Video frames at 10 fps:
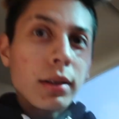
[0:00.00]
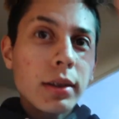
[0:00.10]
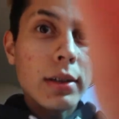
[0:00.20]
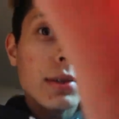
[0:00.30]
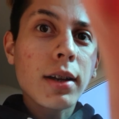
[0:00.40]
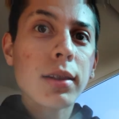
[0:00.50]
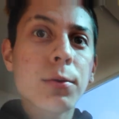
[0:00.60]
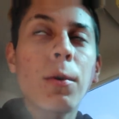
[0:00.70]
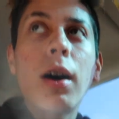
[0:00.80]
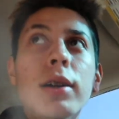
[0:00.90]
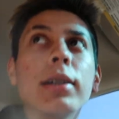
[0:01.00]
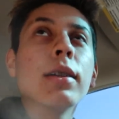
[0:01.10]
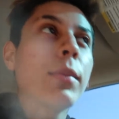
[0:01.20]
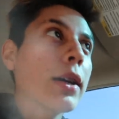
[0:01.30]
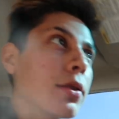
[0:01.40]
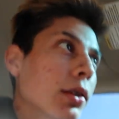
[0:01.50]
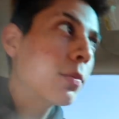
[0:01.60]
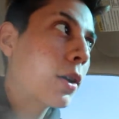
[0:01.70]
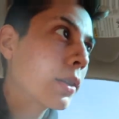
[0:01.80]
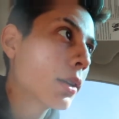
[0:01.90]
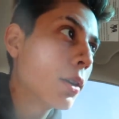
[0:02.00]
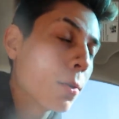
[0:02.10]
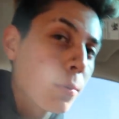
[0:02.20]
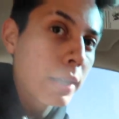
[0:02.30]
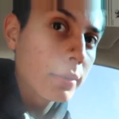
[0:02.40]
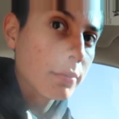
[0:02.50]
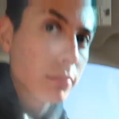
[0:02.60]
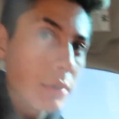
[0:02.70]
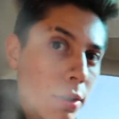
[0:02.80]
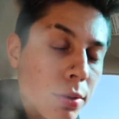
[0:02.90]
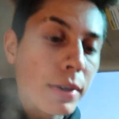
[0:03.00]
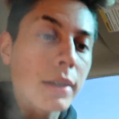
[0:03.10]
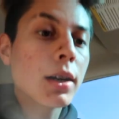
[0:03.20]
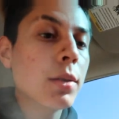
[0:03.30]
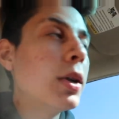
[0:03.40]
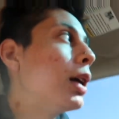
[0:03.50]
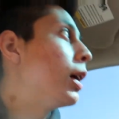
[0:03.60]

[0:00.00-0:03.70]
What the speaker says: So I just got the water. I'm actually parked at our red, you know, the red curb.